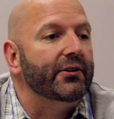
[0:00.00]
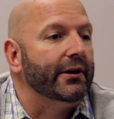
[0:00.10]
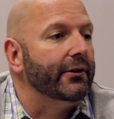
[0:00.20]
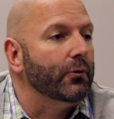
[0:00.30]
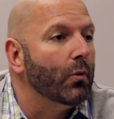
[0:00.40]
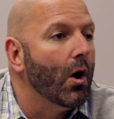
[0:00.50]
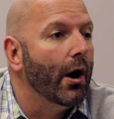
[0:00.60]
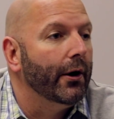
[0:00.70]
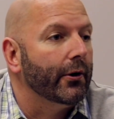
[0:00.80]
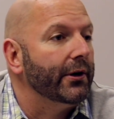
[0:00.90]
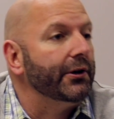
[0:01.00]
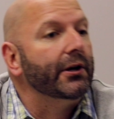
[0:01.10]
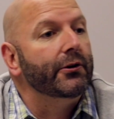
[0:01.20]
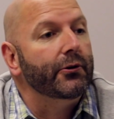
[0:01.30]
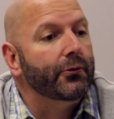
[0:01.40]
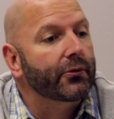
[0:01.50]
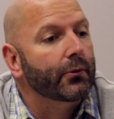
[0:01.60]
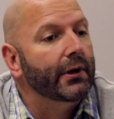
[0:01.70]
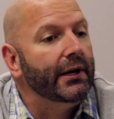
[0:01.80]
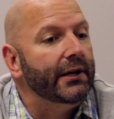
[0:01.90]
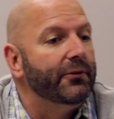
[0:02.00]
You can do one or you can do three.